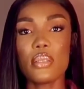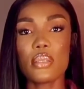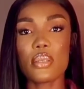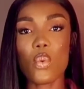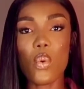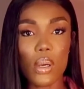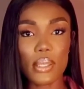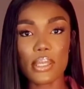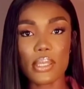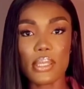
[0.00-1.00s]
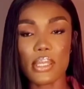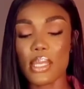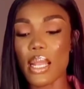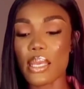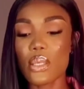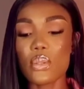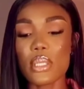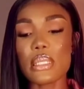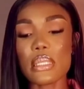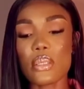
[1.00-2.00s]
the quantity. Like you need